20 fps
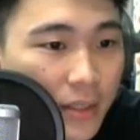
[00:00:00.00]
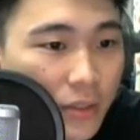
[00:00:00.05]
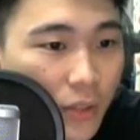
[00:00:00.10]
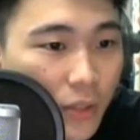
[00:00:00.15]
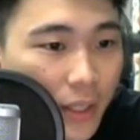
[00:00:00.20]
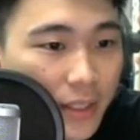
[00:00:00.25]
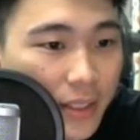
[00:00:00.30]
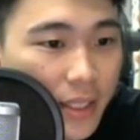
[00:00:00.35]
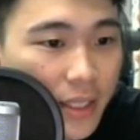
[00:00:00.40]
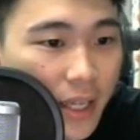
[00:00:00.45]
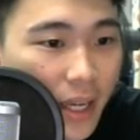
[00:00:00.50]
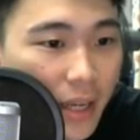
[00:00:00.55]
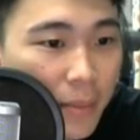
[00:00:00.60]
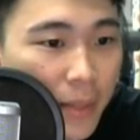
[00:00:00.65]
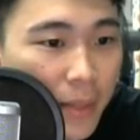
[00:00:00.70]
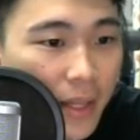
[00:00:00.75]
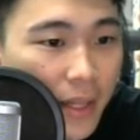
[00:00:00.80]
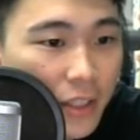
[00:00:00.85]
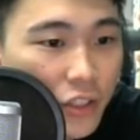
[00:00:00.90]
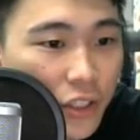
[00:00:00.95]
So I see
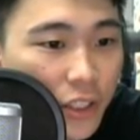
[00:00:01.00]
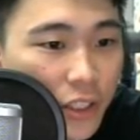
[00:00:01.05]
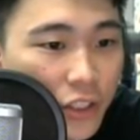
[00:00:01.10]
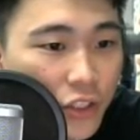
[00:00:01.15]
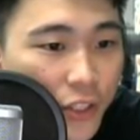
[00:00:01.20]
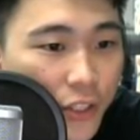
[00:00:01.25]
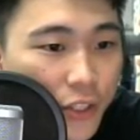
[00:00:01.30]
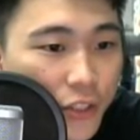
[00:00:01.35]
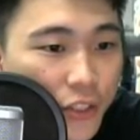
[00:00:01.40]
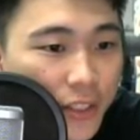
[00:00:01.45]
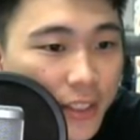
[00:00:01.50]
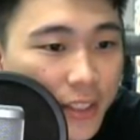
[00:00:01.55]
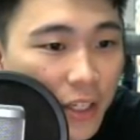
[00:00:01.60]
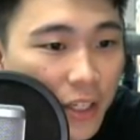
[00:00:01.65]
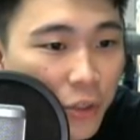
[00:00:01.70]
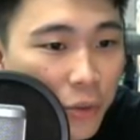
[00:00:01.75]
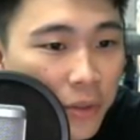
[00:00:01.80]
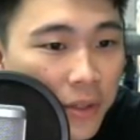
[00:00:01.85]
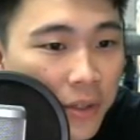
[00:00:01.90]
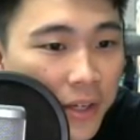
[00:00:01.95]
Heyman actually changed
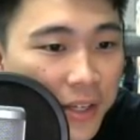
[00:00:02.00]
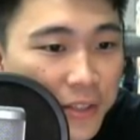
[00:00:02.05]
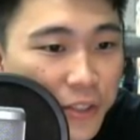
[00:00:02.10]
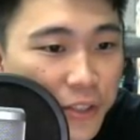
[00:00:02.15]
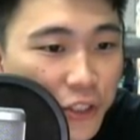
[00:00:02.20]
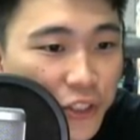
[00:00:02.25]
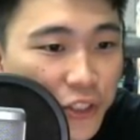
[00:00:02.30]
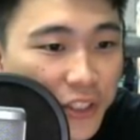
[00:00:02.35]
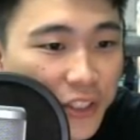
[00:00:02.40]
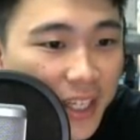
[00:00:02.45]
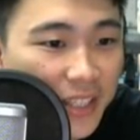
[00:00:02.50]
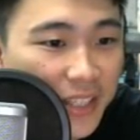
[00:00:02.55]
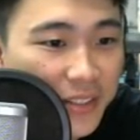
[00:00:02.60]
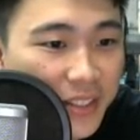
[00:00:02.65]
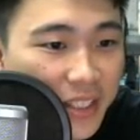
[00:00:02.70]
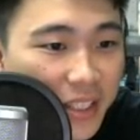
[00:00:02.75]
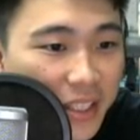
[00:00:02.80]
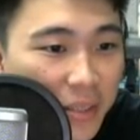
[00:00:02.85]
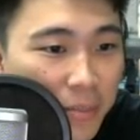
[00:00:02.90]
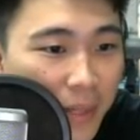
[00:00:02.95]
his
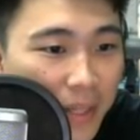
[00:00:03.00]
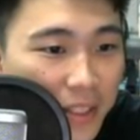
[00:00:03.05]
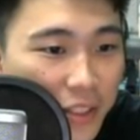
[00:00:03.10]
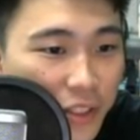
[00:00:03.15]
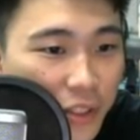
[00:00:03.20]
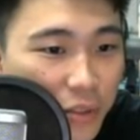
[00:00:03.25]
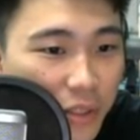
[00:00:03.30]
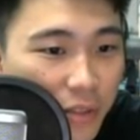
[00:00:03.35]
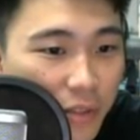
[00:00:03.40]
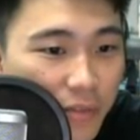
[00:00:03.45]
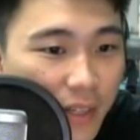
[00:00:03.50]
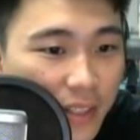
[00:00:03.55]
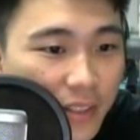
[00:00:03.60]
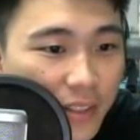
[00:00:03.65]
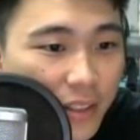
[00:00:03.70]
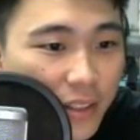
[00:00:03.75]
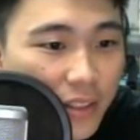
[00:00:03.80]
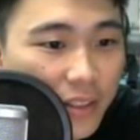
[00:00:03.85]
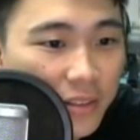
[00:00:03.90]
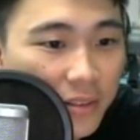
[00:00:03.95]
answer, but he's still the
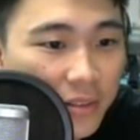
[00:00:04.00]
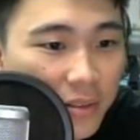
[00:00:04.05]
fastest.